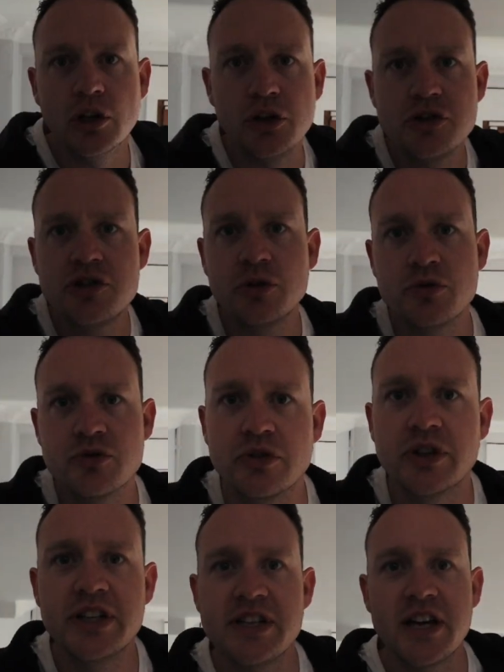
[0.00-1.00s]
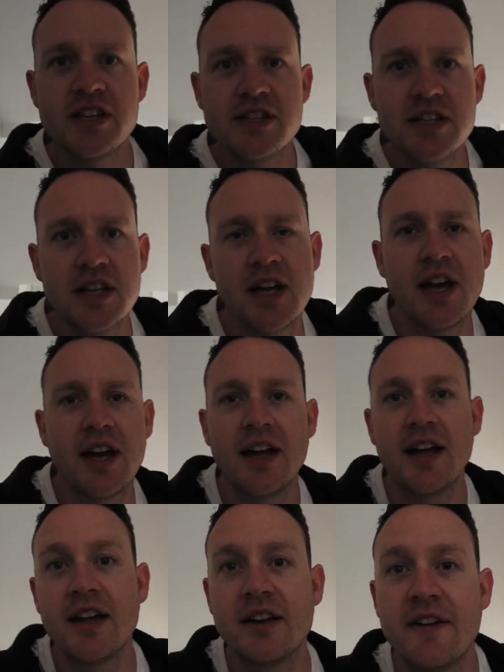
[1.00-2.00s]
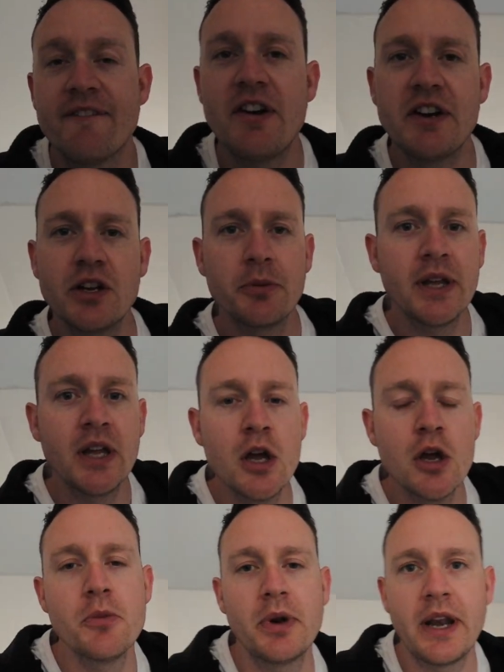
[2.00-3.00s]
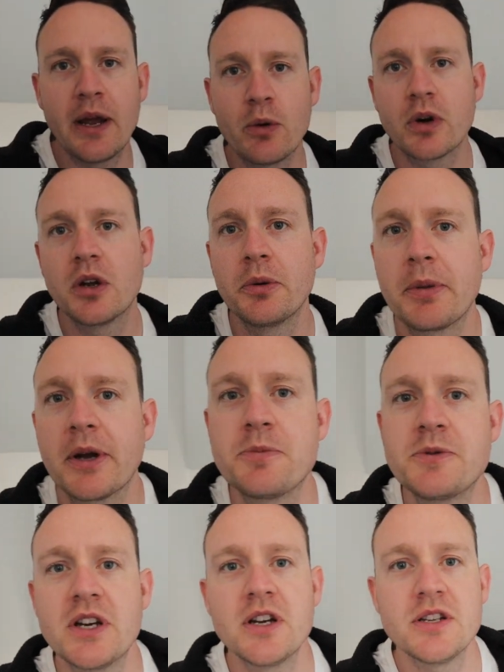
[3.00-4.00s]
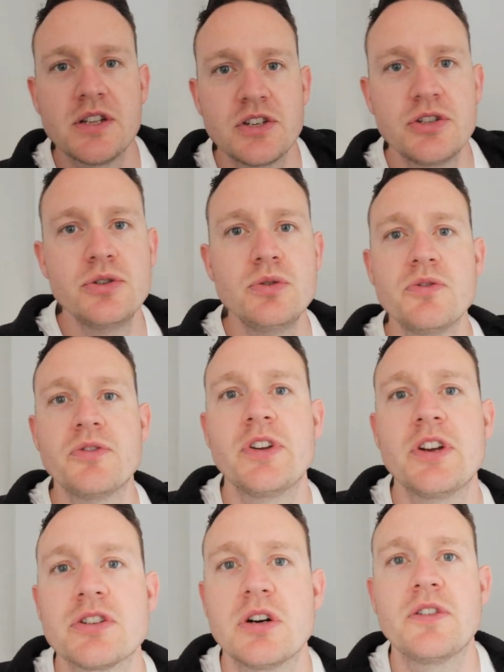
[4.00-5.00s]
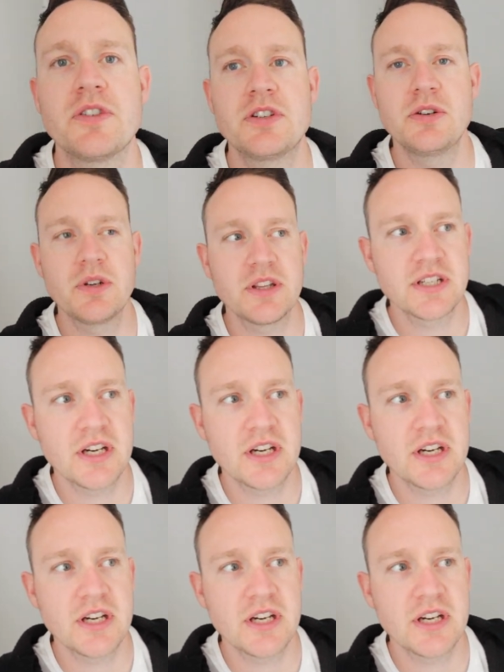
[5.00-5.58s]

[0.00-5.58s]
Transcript: Lunch was really tasty and very yummy, but now we're coming back upstairs to finish off doing the